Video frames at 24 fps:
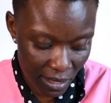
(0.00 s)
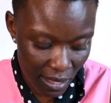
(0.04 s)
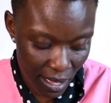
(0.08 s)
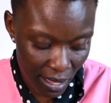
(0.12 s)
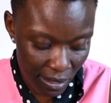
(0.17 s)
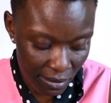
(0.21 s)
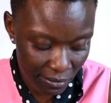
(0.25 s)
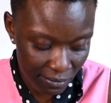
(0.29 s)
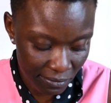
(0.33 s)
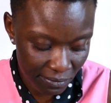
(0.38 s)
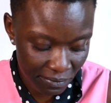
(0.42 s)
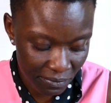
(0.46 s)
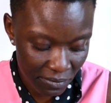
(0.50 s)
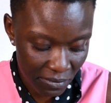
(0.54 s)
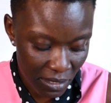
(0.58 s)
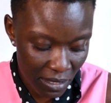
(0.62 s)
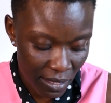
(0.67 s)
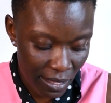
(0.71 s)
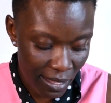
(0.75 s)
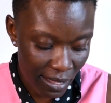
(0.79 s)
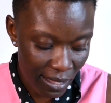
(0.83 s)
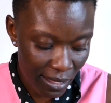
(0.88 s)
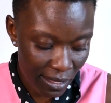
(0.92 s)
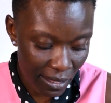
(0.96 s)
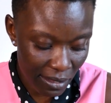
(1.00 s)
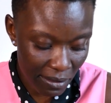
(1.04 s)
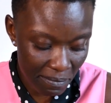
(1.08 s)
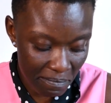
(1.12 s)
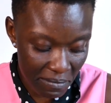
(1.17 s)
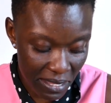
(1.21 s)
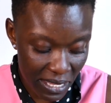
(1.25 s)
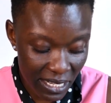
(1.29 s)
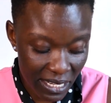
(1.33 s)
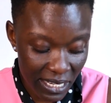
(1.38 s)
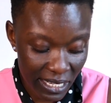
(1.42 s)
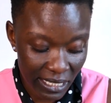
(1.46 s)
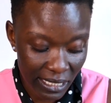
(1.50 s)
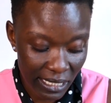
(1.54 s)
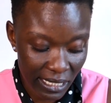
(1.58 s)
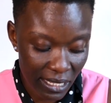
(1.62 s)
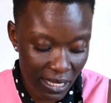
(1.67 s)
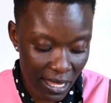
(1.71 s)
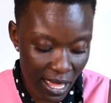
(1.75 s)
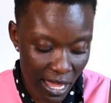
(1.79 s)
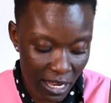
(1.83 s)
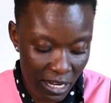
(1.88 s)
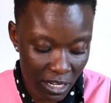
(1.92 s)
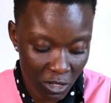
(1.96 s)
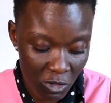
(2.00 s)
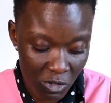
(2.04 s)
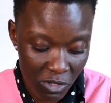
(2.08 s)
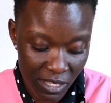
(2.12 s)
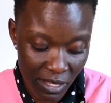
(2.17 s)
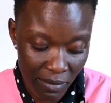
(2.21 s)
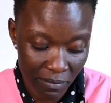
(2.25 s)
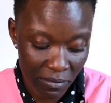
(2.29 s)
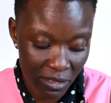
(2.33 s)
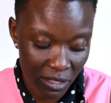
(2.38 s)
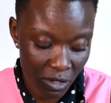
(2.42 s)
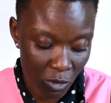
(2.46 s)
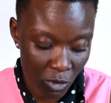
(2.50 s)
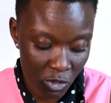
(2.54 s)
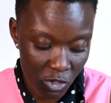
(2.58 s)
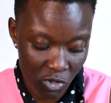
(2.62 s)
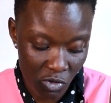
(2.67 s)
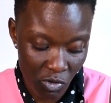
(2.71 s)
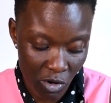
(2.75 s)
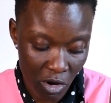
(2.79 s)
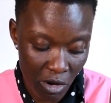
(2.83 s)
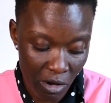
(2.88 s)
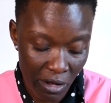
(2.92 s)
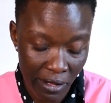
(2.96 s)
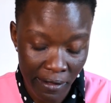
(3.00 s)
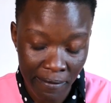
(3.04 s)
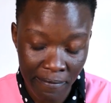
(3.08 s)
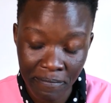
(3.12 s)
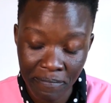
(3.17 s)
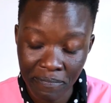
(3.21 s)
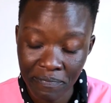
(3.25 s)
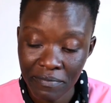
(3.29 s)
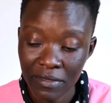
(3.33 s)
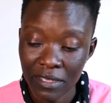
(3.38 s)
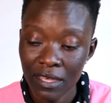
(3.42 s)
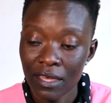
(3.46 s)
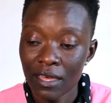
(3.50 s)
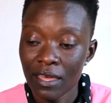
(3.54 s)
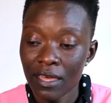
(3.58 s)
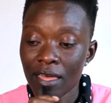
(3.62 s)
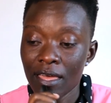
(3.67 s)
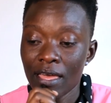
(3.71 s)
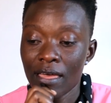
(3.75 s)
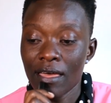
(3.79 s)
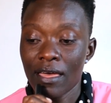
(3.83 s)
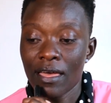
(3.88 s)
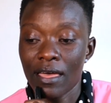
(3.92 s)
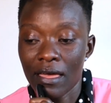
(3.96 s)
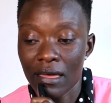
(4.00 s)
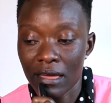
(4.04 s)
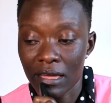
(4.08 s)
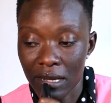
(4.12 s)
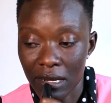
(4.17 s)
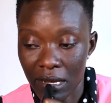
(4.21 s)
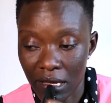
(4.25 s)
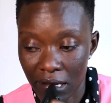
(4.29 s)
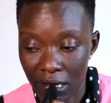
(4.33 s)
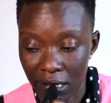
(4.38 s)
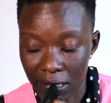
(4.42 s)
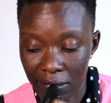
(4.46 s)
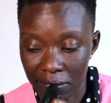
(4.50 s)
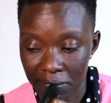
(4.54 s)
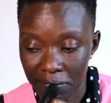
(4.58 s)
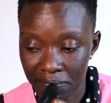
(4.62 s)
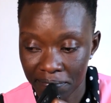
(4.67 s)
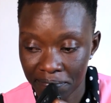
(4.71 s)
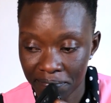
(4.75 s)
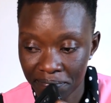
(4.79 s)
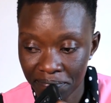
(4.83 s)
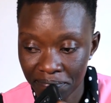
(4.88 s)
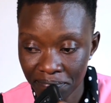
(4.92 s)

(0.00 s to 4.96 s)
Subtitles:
yeah, immediately I knew something was wrong. And I